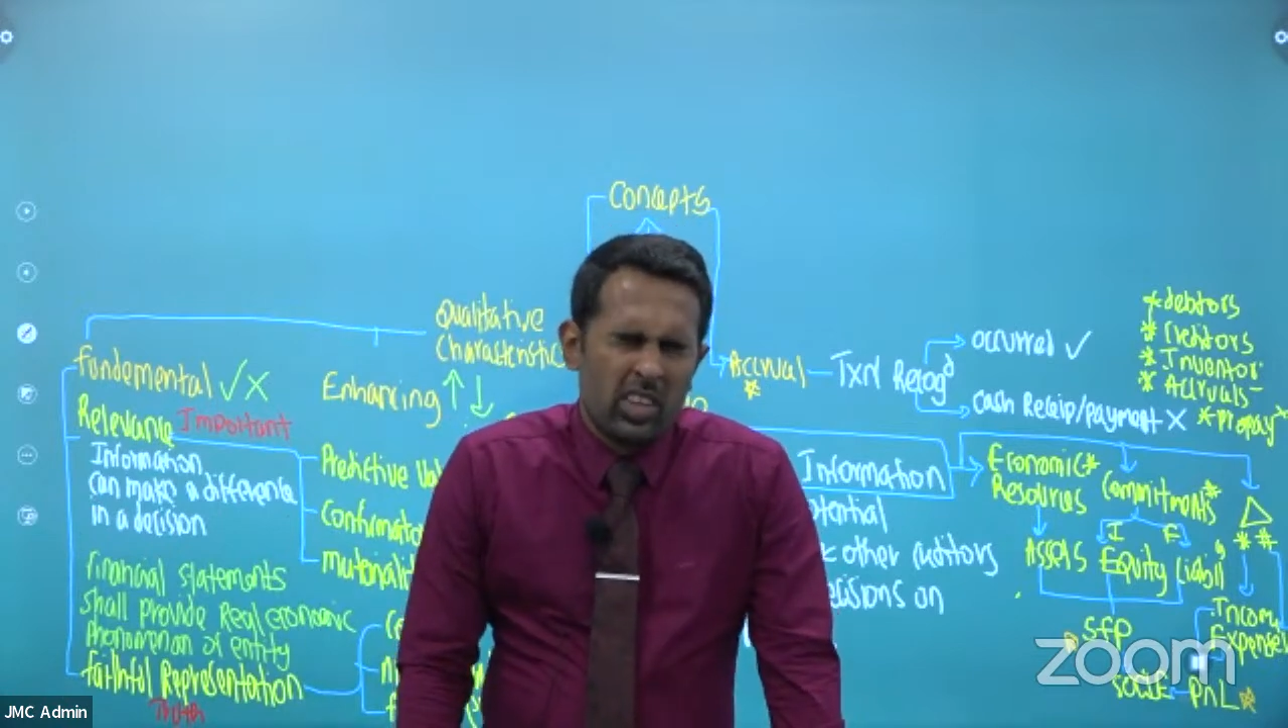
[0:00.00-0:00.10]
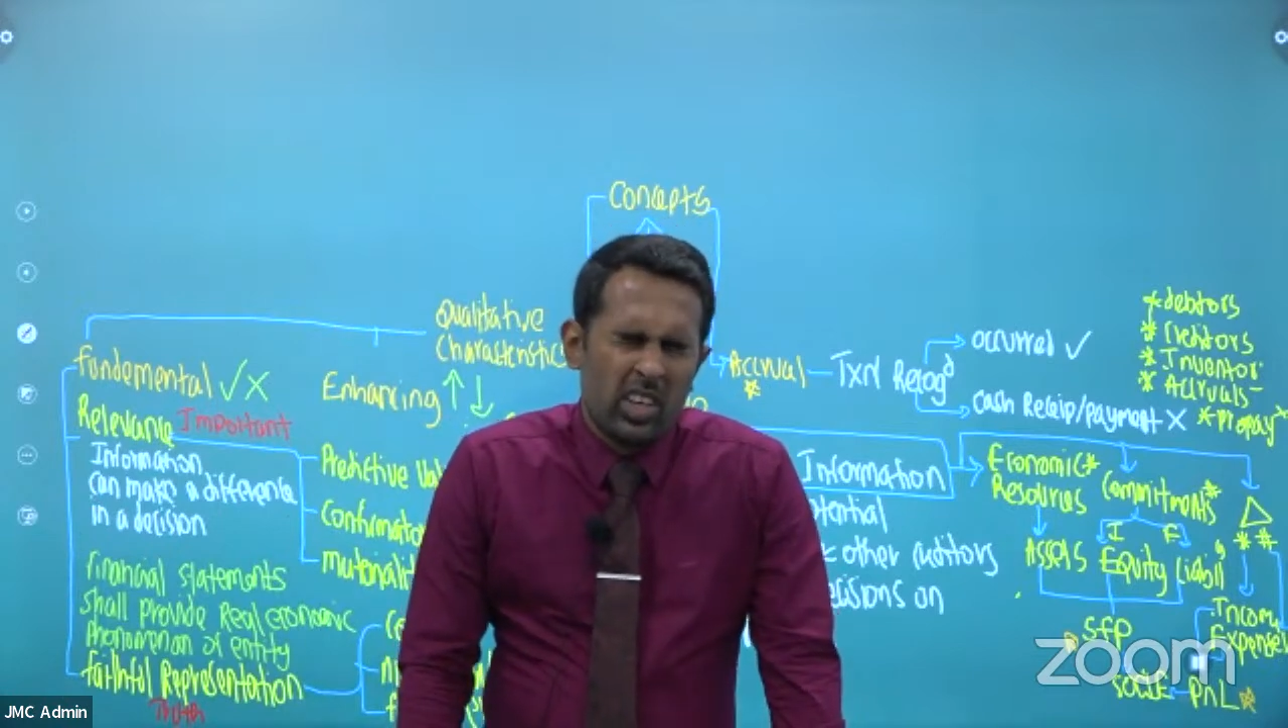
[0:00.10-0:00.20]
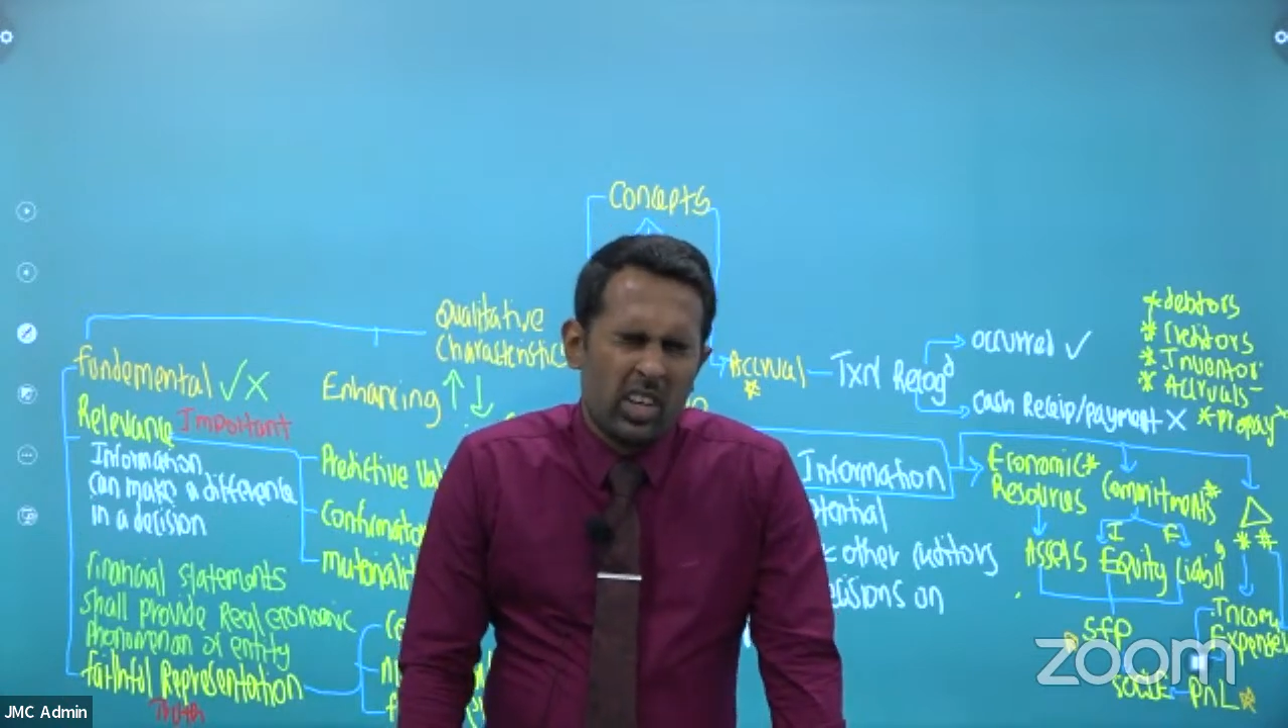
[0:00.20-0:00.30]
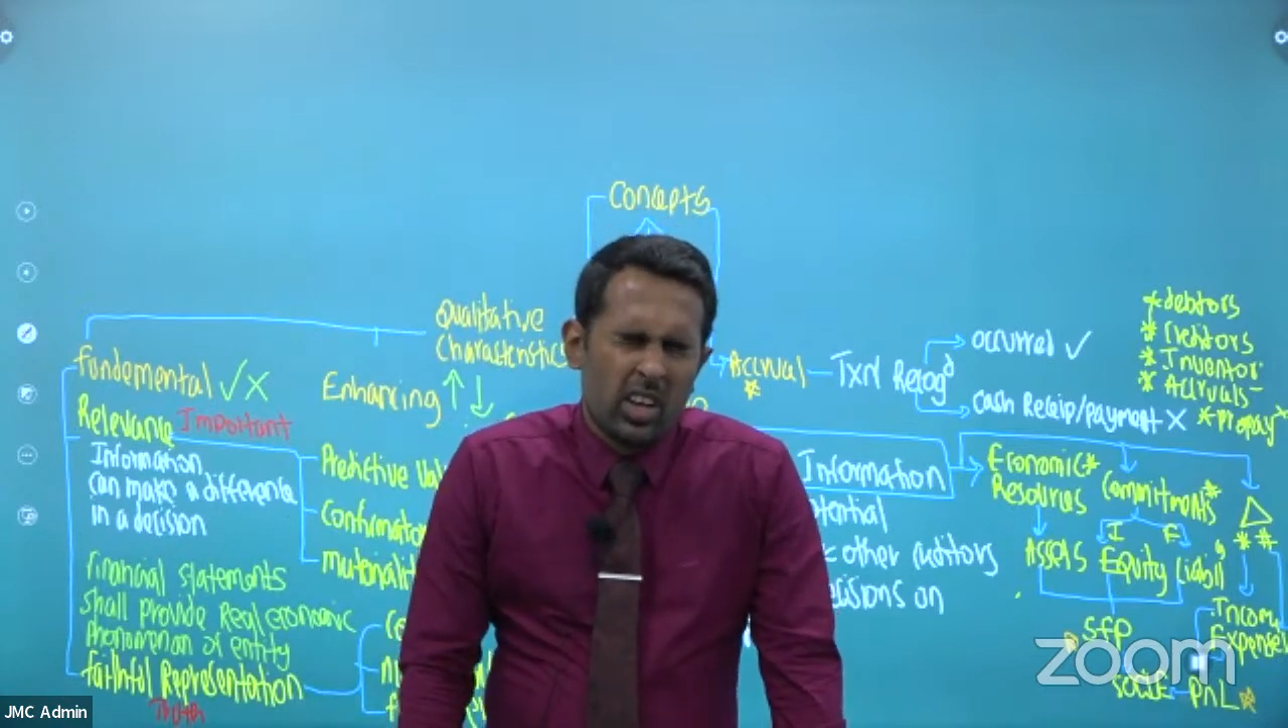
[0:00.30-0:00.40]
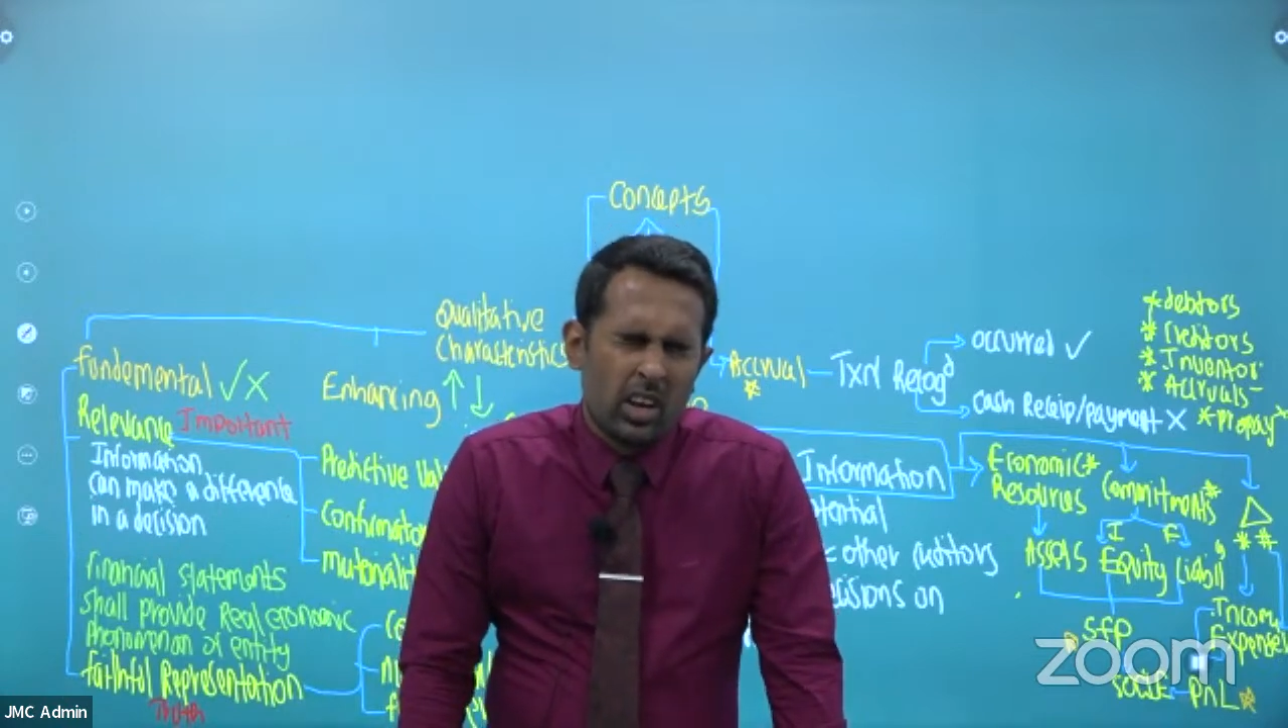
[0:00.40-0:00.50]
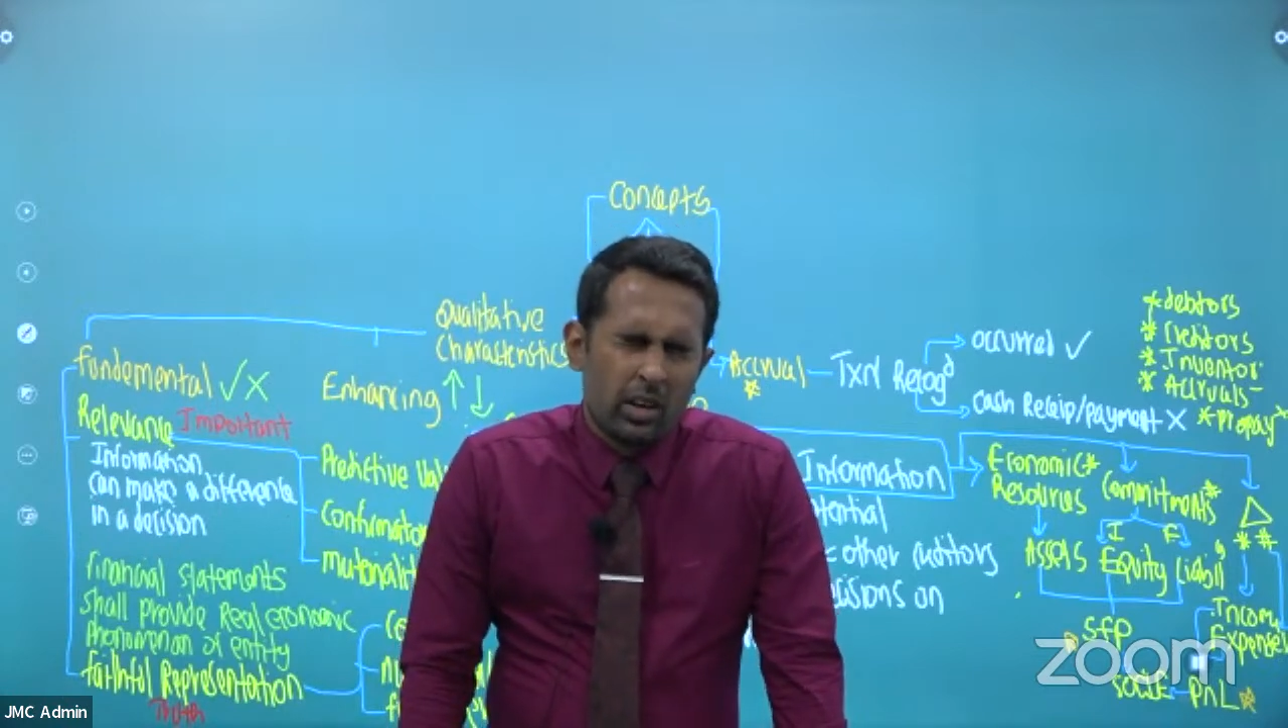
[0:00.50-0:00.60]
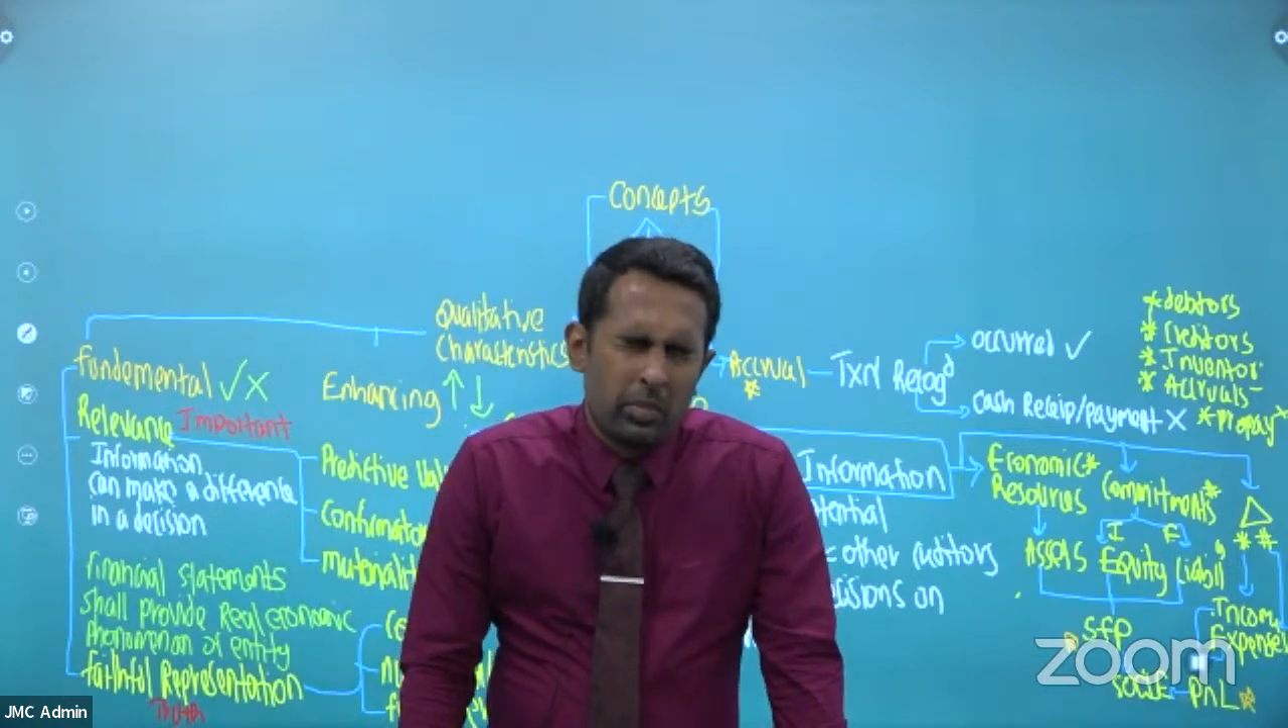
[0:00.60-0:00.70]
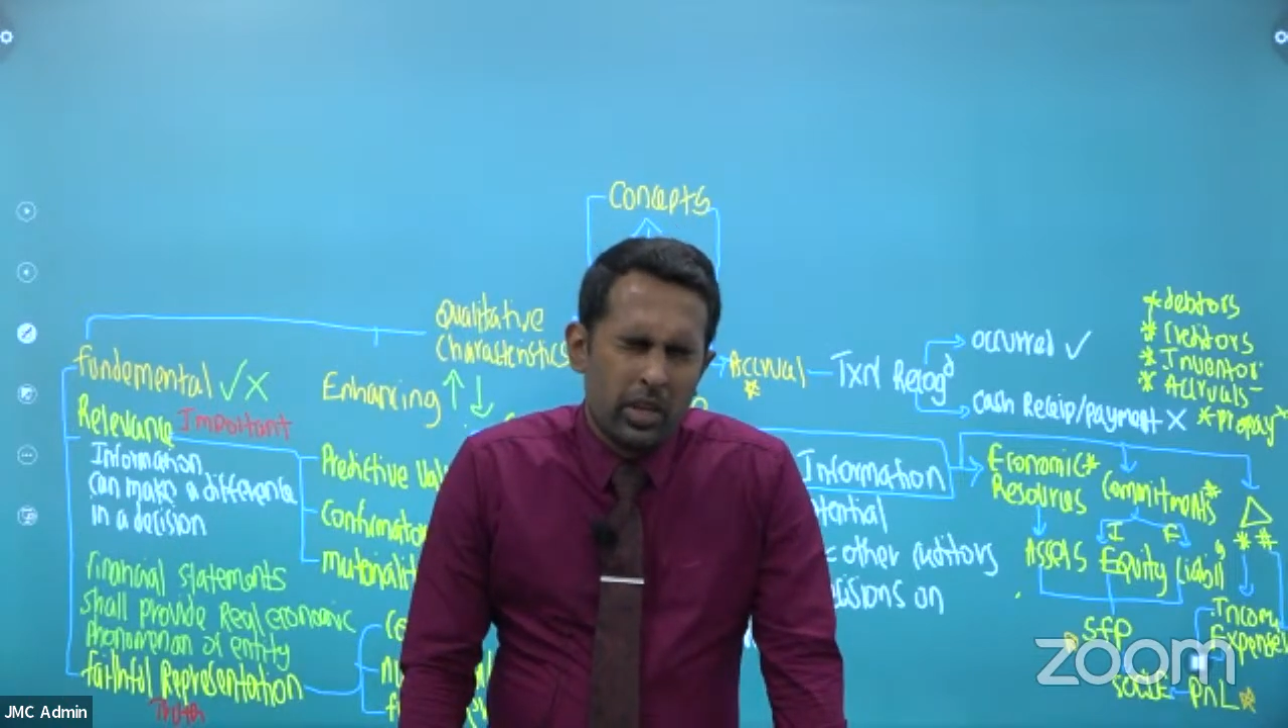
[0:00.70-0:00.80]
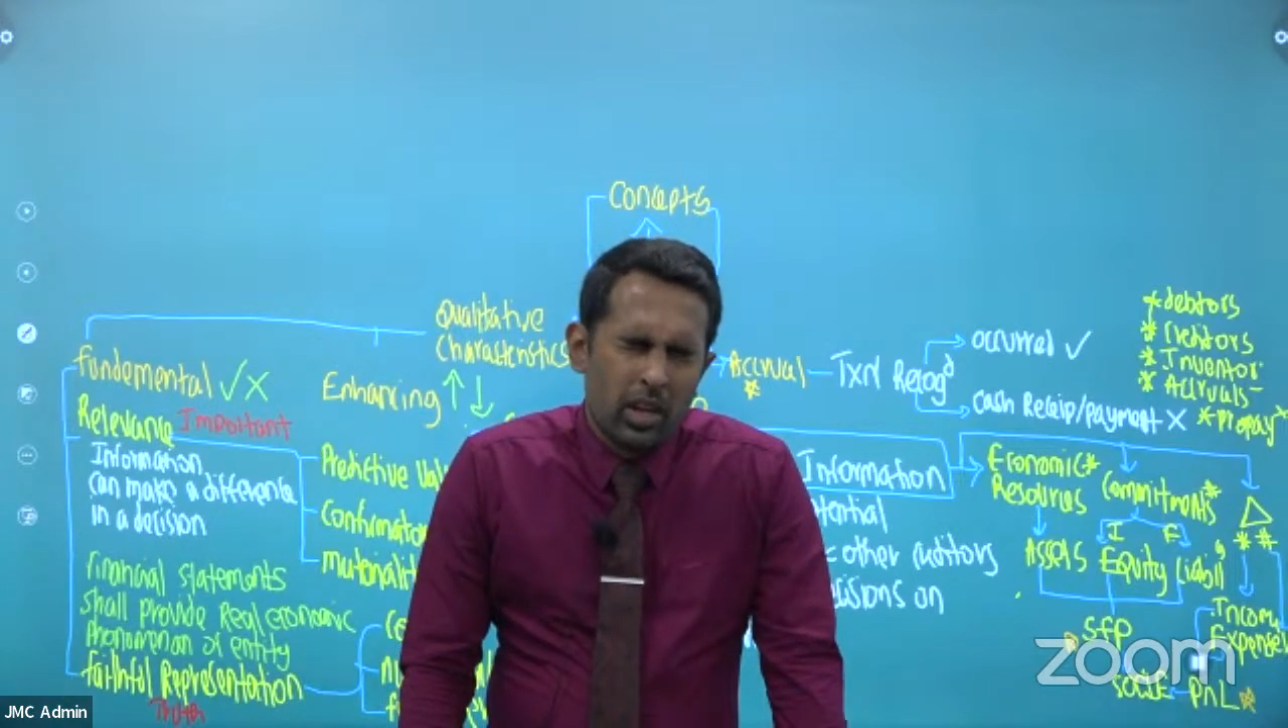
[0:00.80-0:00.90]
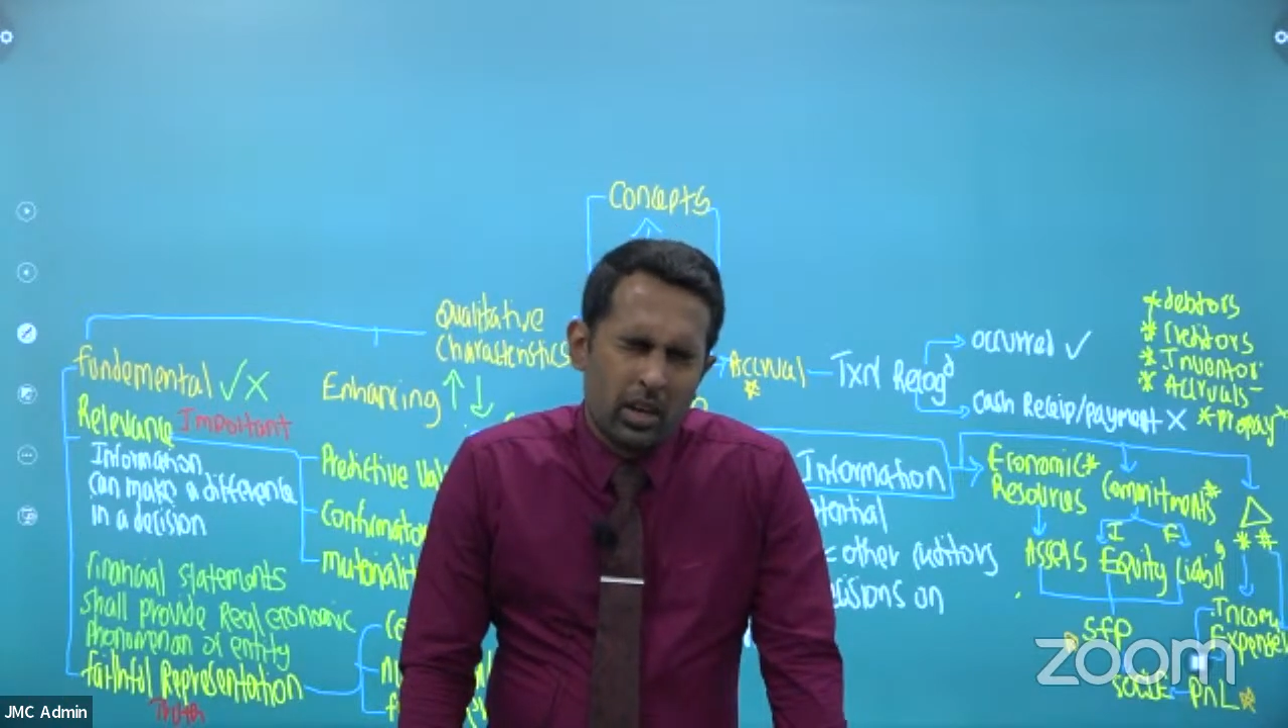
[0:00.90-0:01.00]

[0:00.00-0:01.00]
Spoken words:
we can't be